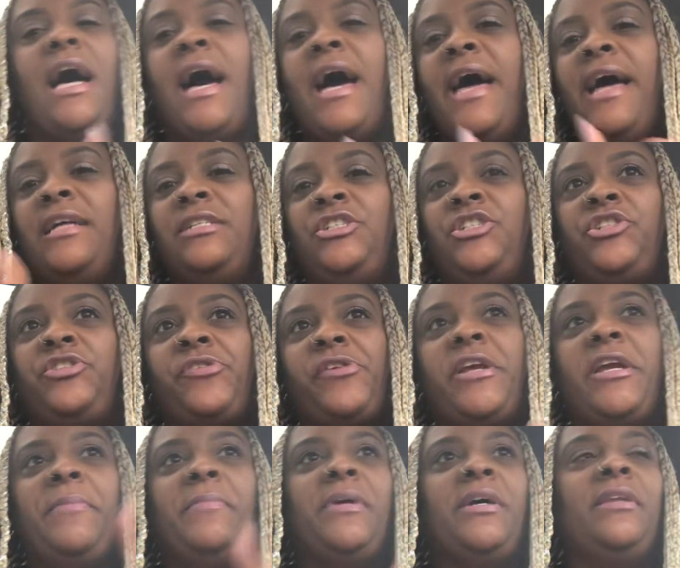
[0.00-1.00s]
I had
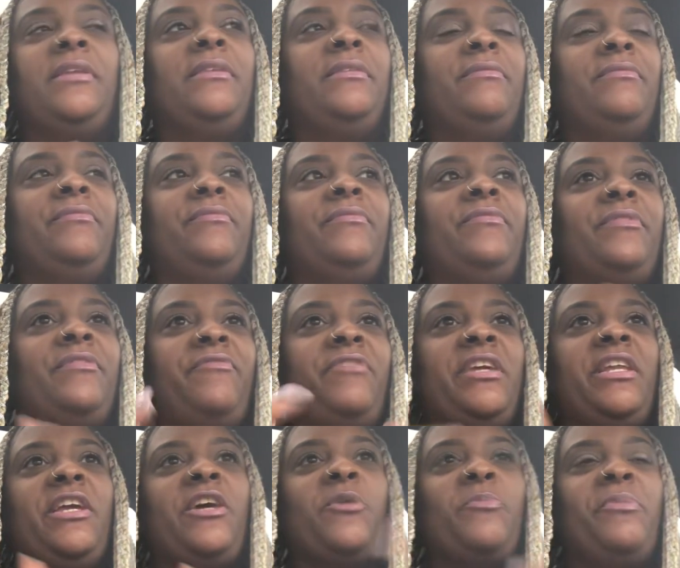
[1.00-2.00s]
streamed the
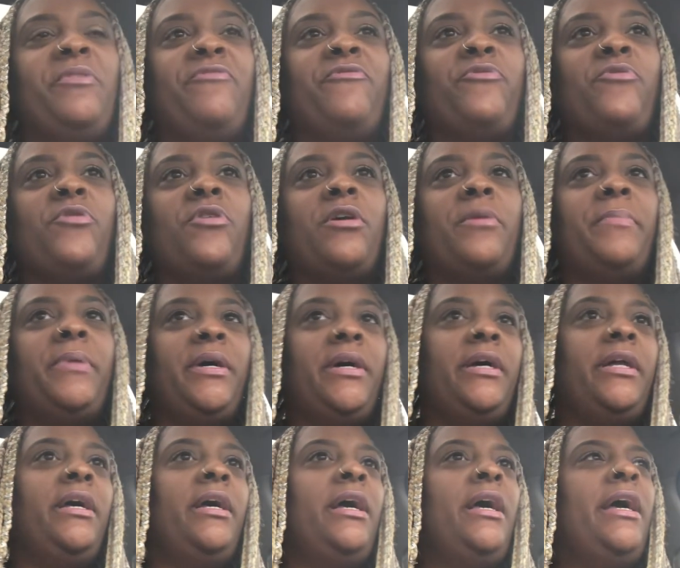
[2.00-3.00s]
video before,
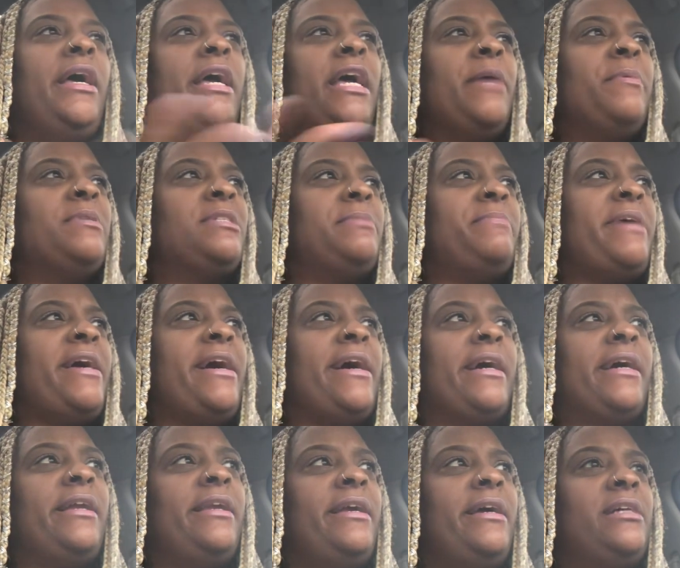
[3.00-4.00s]
but it was
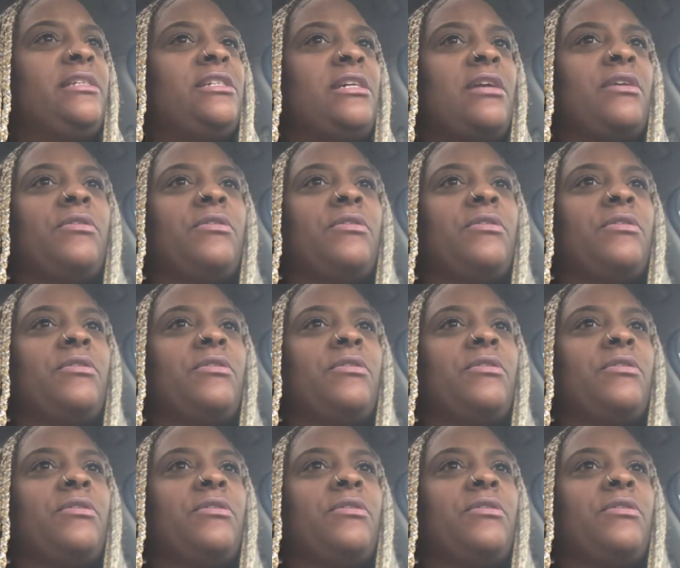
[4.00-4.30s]
bad connection.